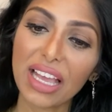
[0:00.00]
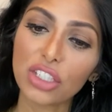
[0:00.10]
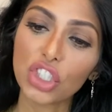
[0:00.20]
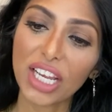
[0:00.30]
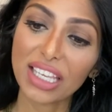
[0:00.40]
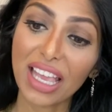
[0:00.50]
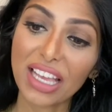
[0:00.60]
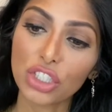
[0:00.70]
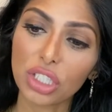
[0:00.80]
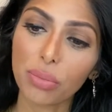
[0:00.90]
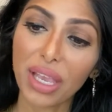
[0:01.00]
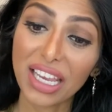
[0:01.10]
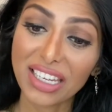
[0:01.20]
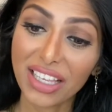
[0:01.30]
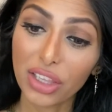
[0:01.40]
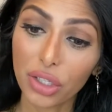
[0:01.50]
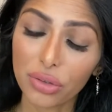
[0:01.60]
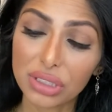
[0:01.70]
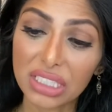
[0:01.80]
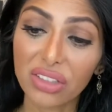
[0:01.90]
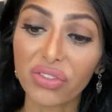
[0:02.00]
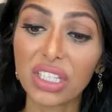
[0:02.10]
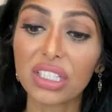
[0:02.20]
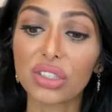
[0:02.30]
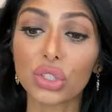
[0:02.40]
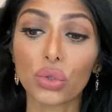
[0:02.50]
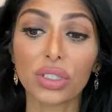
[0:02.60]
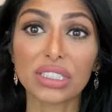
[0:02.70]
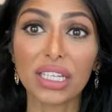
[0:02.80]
check cashing, payday loans, convenience stores,